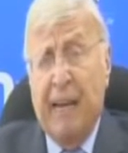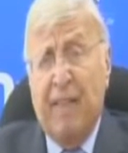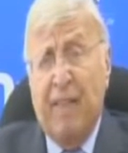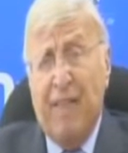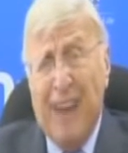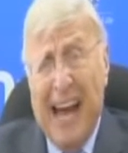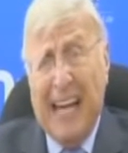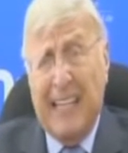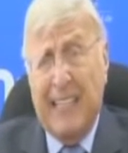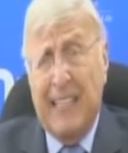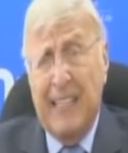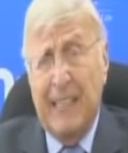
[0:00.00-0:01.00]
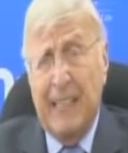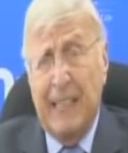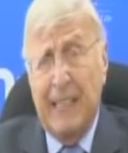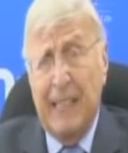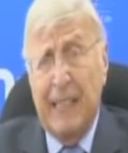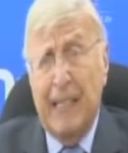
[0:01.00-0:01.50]
In fact,
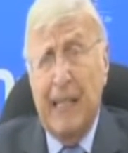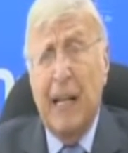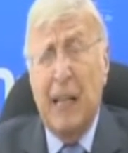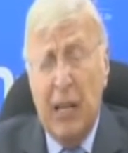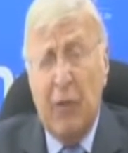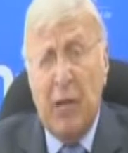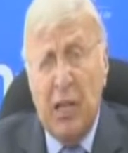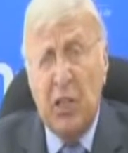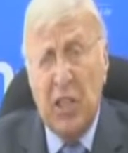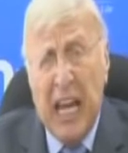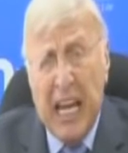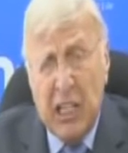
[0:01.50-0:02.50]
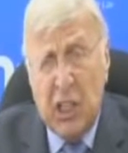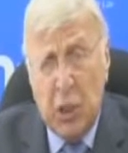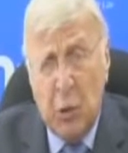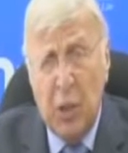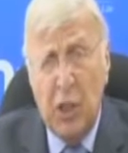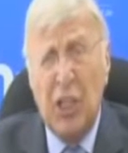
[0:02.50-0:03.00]
there is a
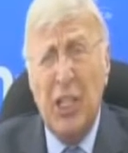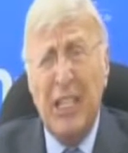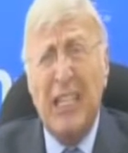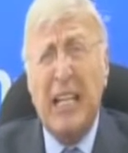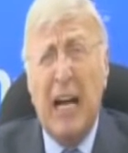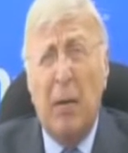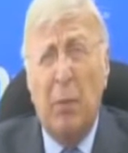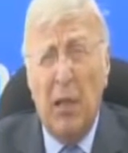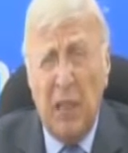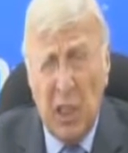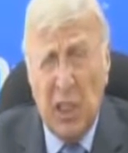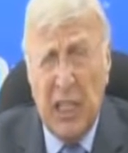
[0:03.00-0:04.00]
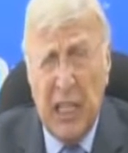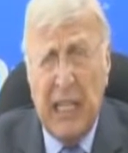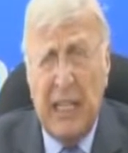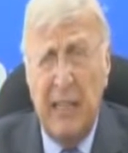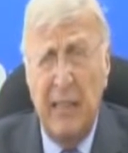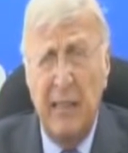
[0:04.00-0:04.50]
Jewish
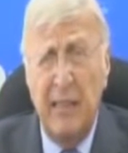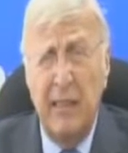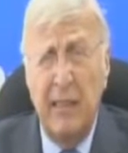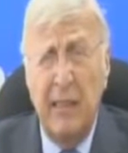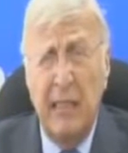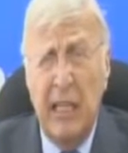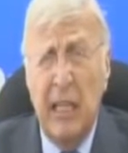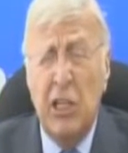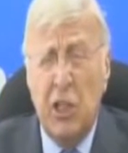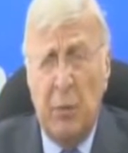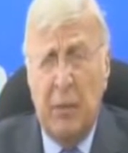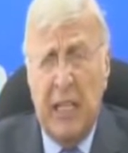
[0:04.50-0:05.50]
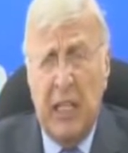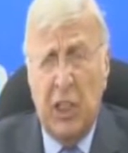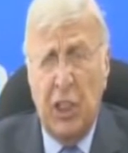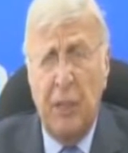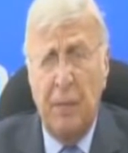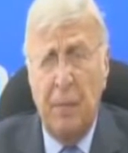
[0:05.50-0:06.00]
Kabbalistic
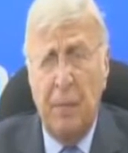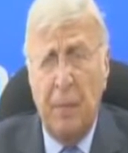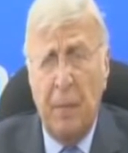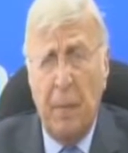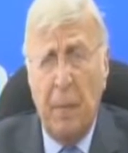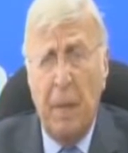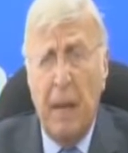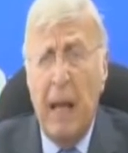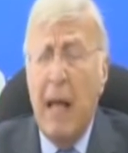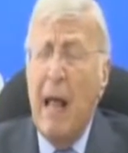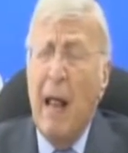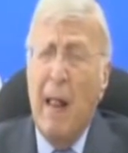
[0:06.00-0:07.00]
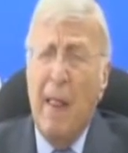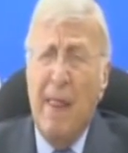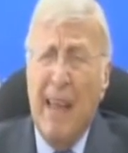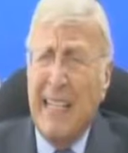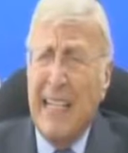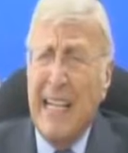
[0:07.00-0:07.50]
interpretation
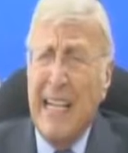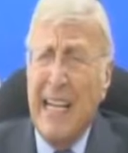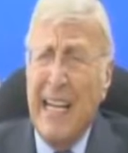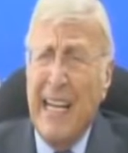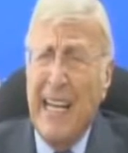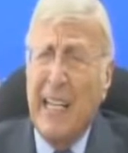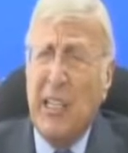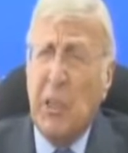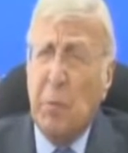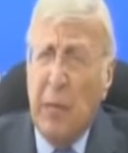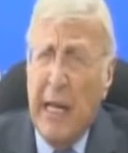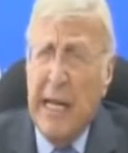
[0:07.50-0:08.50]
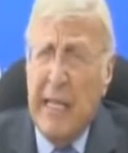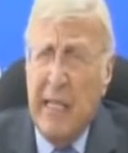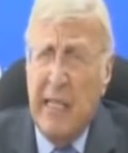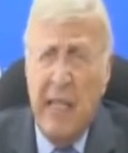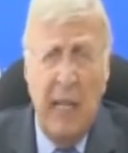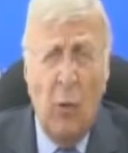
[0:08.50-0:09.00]
that
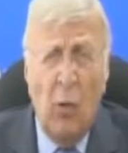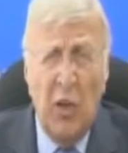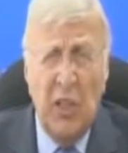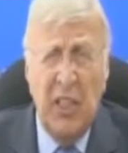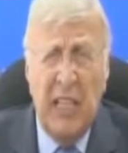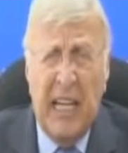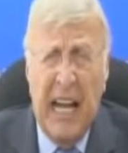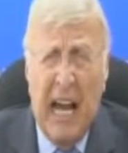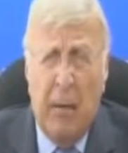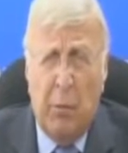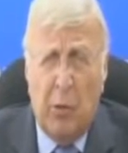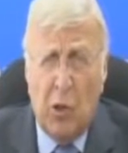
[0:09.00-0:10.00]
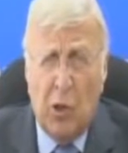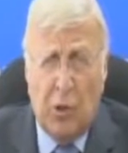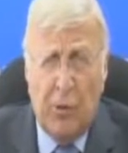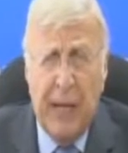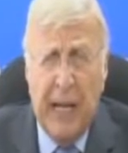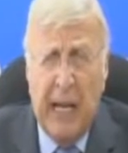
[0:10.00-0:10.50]
explained it wasn't an apple
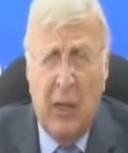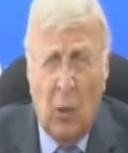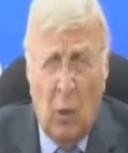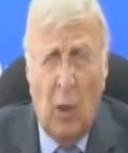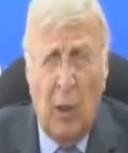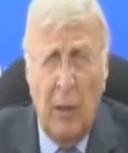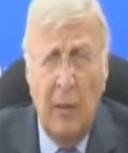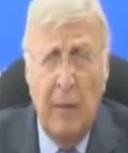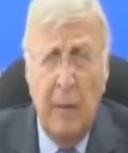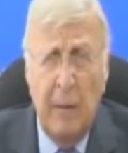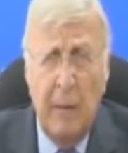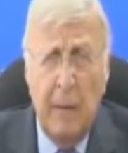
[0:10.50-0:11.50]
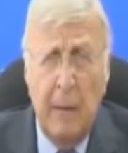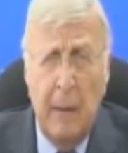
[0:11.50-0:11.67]
tree at all,